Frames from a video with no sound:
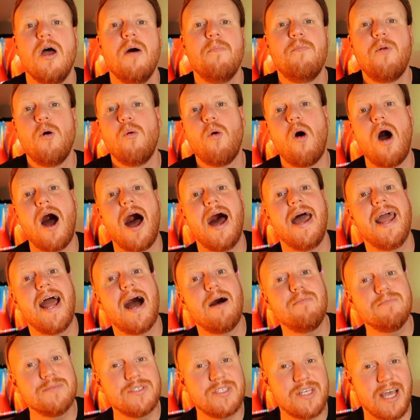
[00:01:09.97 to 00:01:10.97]
But what I
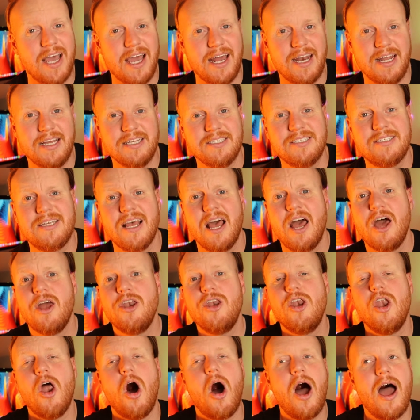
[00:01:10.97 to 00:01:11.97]
am saying is
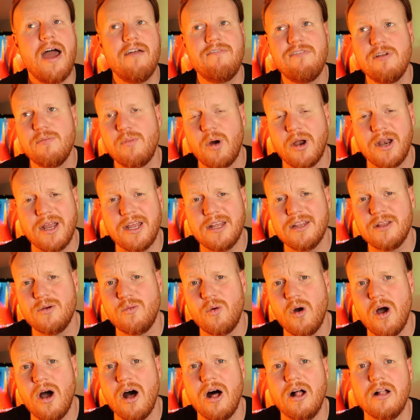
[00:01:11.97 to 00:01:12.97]
not everybody in the
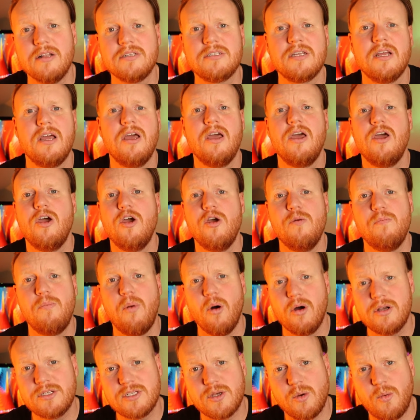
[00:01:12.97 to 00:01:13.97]
world who
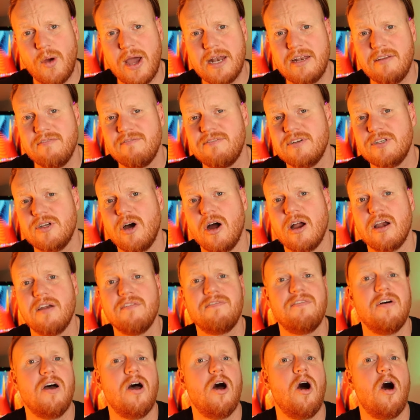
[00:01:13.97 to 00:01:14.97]
books a wedding
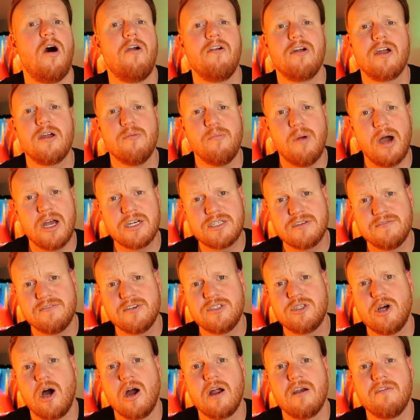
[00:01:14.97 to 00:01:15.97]
photographer or a commercial
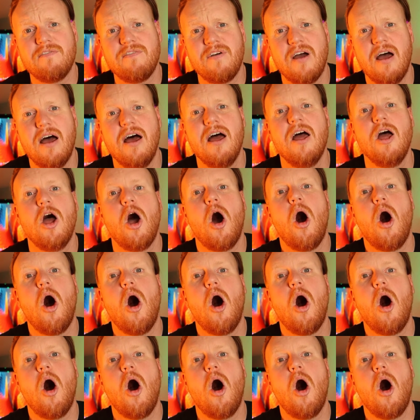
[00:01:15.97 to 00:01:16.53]
photographer